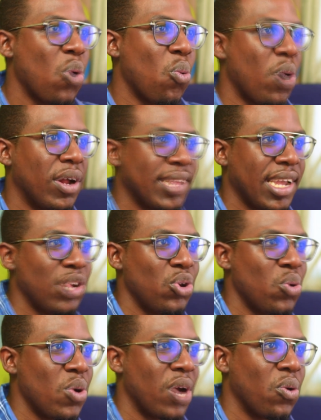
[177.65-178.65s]
what I
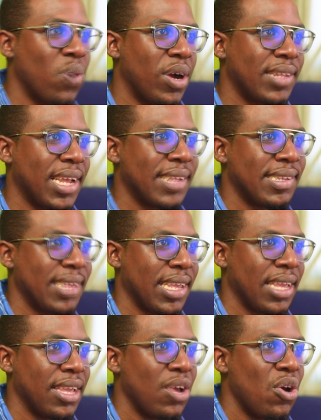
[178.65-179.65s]
do and what I
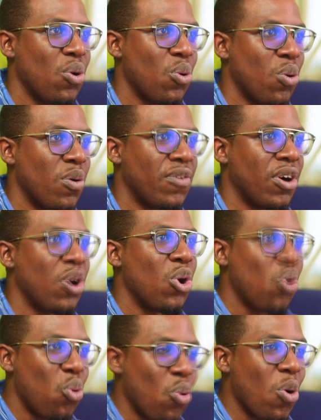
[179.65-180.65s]
say over
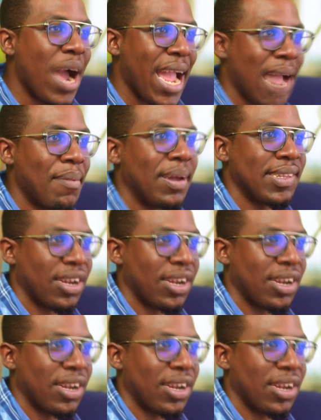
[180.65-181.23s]
who I am as a